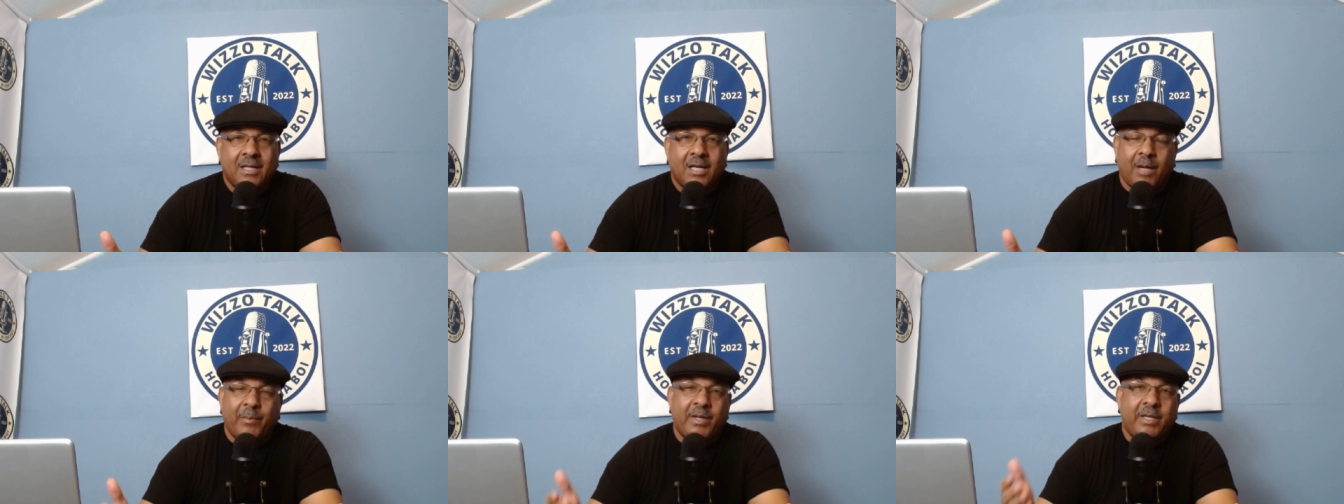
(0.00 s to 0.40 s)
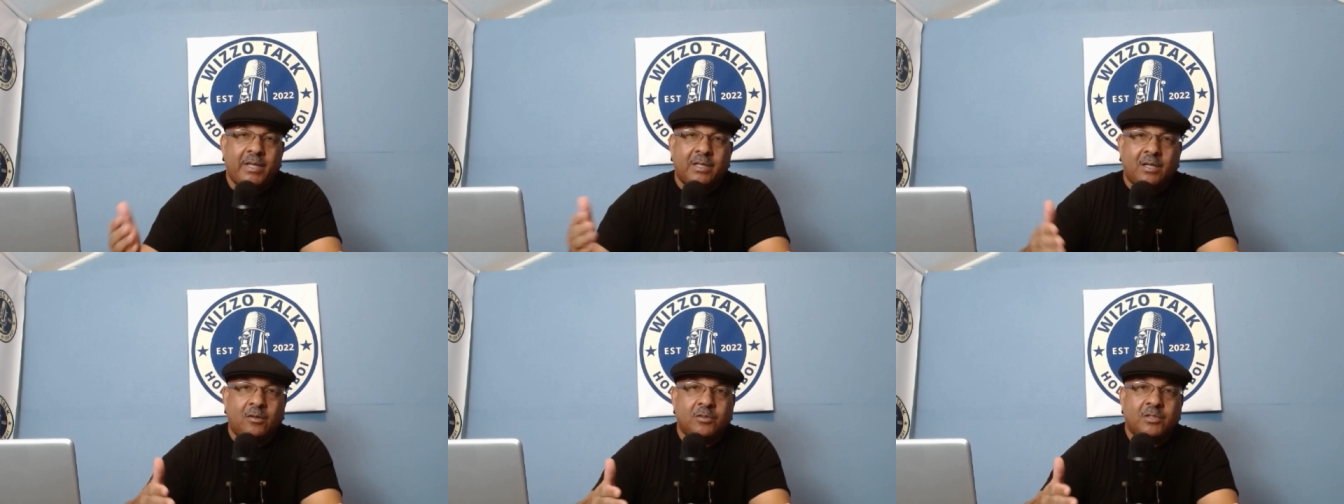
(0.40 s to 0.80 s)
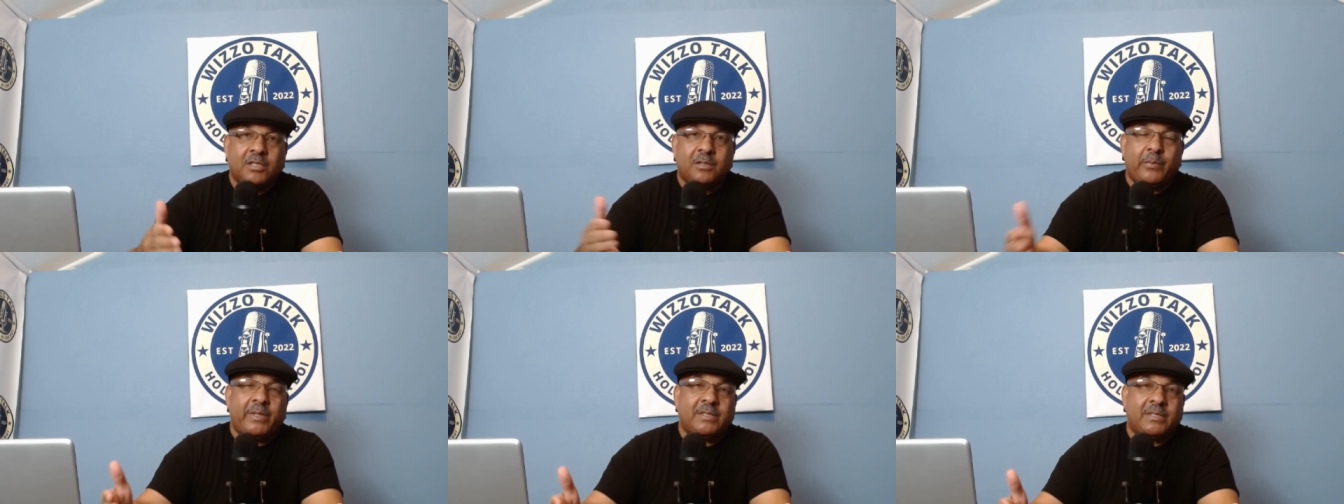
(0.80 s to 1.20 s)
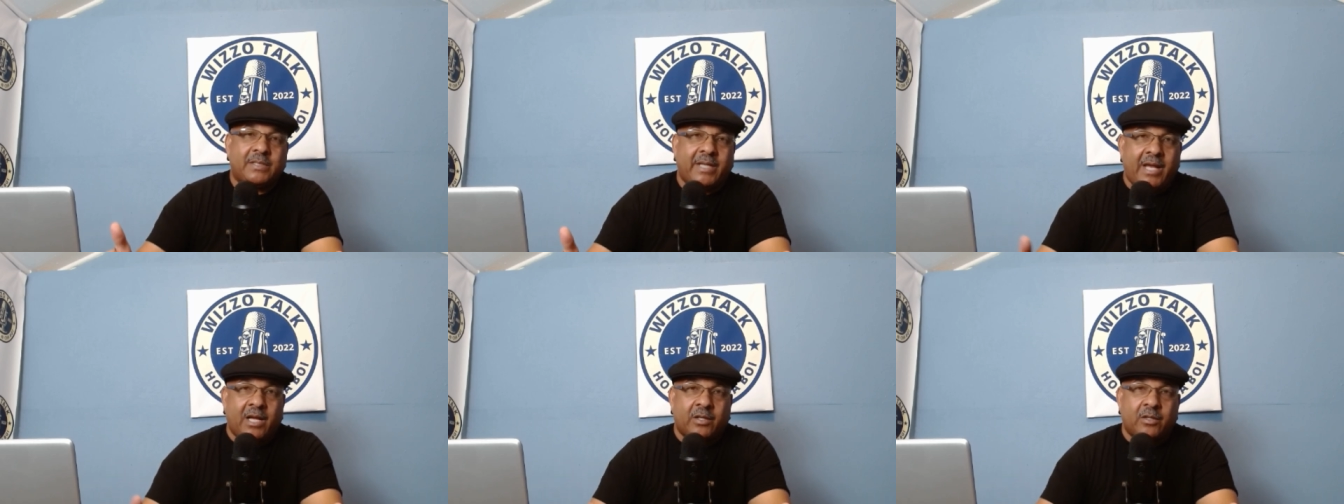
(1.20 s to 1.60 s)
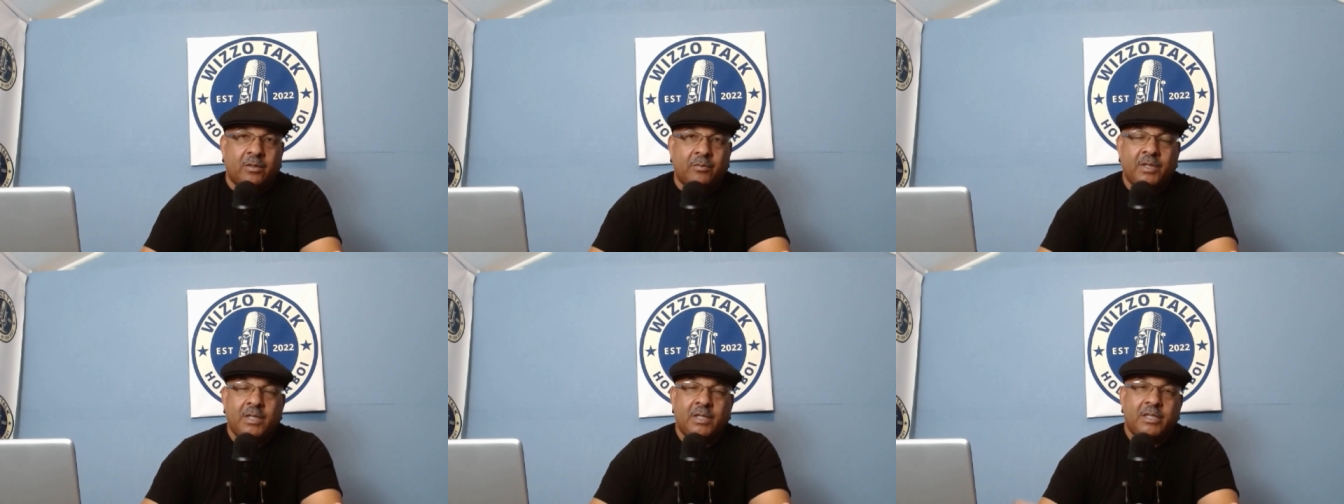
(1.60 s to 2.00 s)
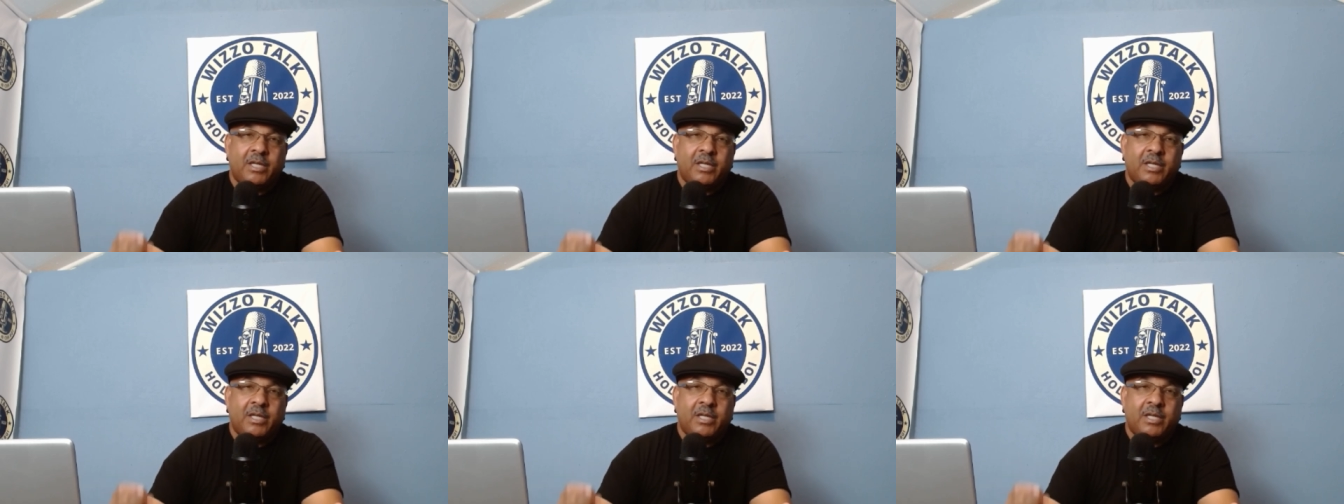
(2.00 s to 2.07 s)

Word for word: I mean, the coaches have been scouting them.